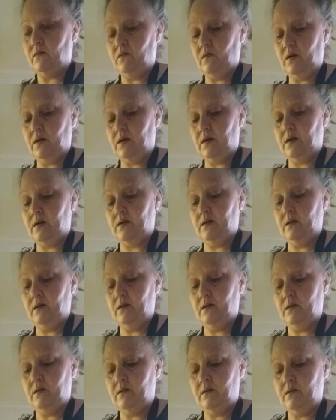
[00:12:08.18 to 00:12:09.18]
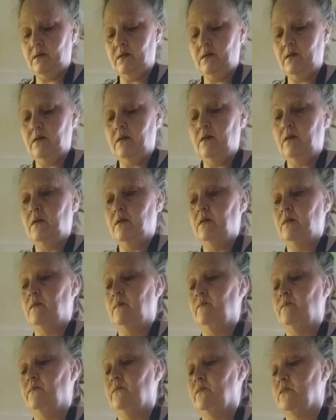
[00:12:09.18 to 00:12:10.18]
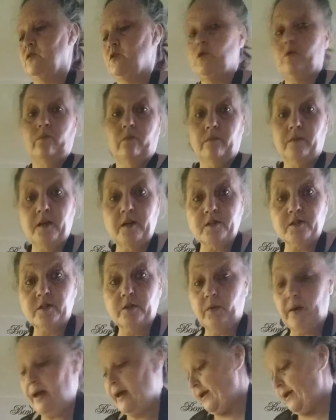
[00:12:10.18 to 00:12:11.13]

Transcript: 1, 2. There's 2